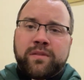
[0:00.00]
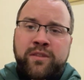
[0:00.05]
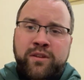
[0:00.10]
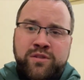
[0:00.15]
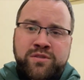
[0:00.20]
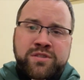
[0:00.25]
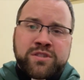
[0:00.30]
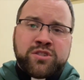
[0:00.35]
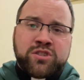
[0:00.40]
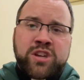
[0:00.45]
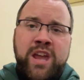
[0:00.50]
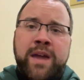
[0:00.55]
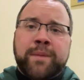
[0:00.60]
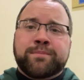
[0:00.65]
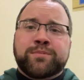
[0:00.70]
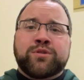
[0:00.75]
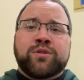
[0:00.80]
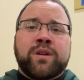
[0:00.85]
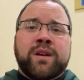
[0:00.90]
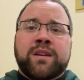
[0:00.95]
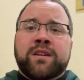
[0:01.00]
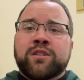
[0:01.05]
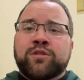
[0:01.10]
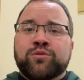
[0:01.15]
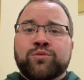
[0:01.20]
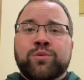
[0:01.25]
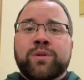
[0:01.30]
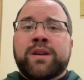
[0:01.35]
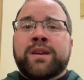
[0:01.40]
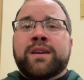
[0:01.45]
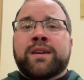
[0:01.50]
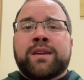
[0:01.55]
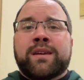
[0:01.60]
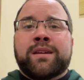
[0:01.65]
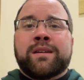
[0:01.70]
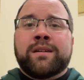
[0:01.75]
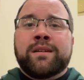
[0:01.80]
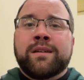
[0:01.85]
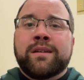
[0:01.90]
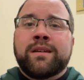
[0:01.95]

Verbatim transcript: There's a chapter I can read.